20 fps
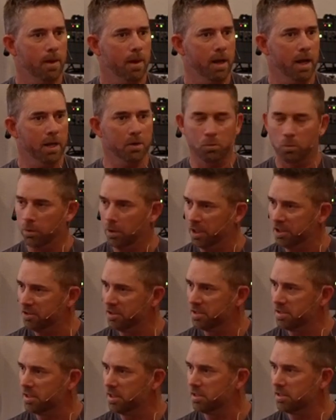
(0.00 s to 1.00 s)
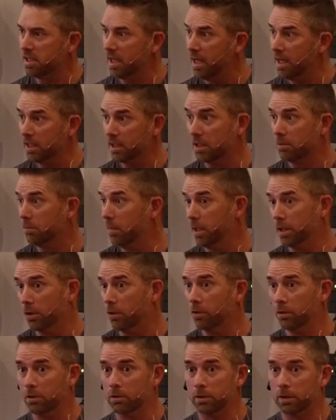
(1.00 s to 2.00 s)
And what does it take? And you
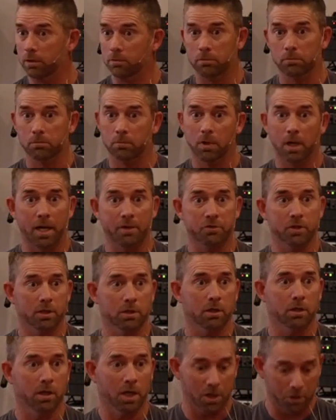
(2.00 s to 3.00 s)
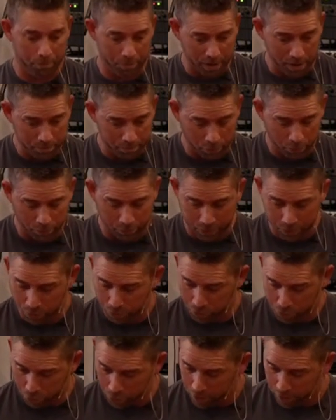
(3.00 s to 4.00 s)
know, and I think a lot of people, you know,
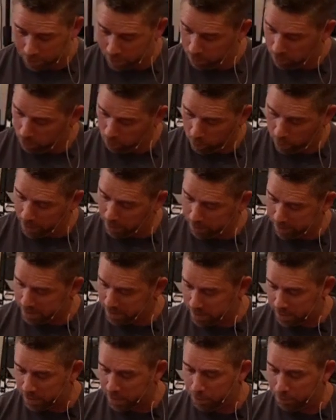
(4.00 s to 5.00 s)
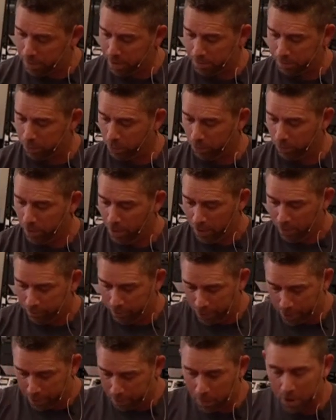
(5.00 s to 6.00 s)
good, well-intended people,
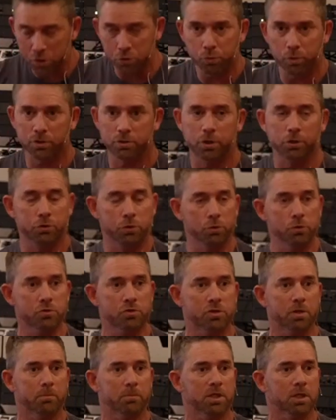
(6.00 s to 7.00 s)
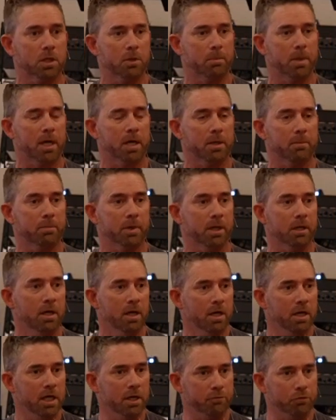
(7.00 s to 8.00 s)
very much want to do something about it. But
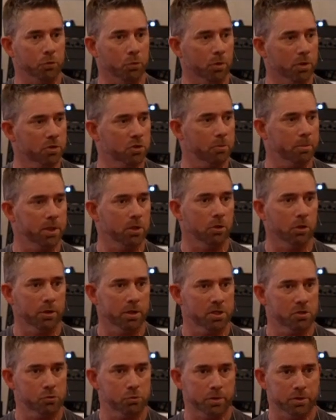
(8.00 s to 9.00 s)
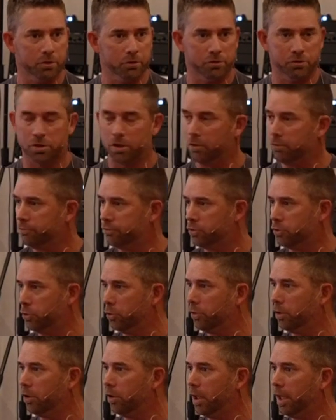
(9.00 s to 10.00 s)
if you want to be honest with yourself,
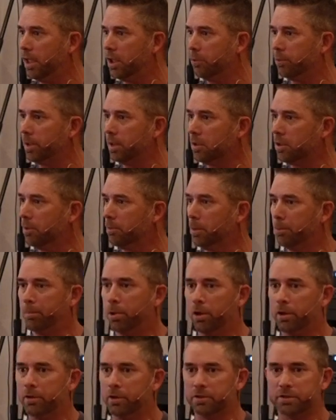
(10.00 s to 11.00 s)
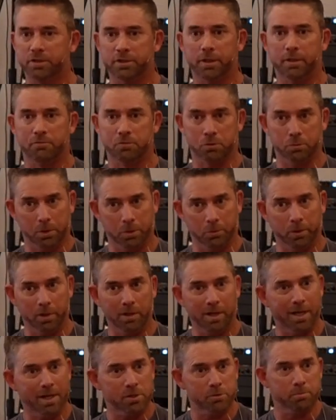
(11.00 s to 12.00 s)
sooner or later we come upon ourselves and we
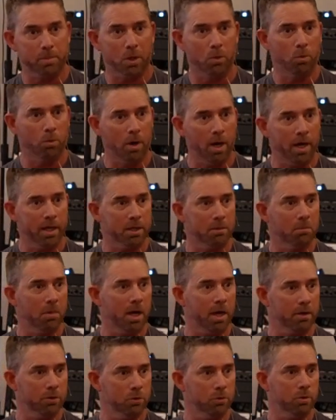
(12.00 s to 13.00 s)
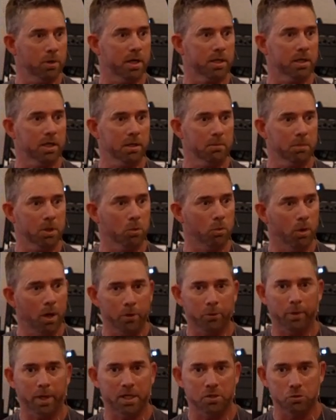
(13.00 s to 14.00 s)
realize, man, why am I who I am, and why
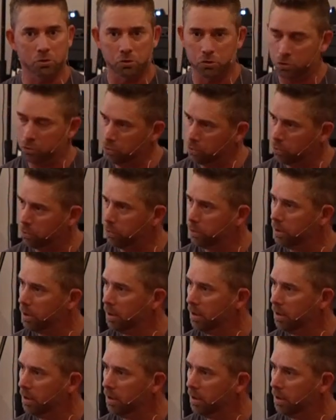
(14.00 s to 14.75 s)
do I do